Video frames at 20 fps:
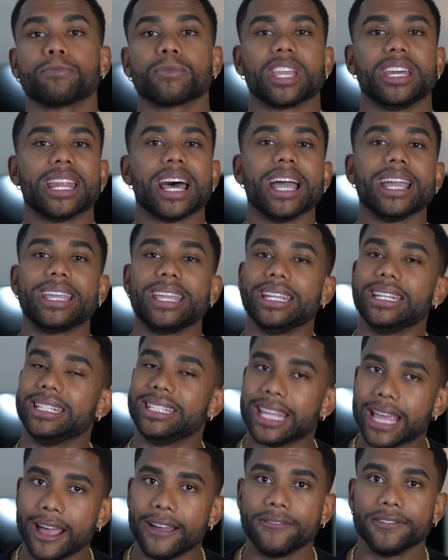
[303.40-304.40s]
And I can
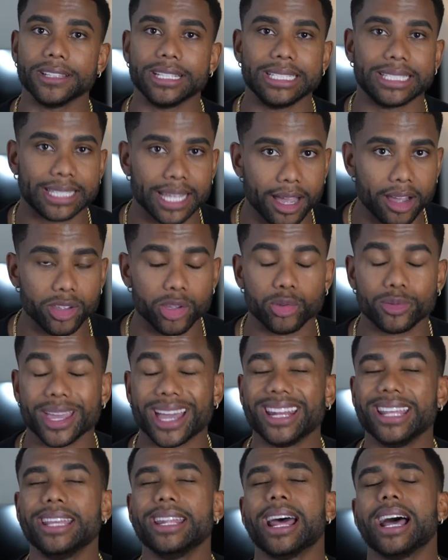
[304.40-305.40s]
definitely tell you
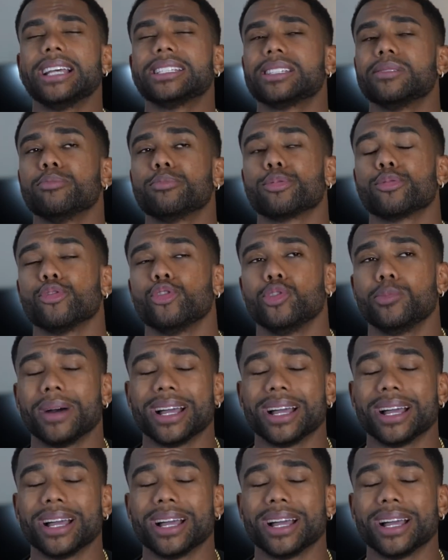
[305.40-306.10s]
that it has improved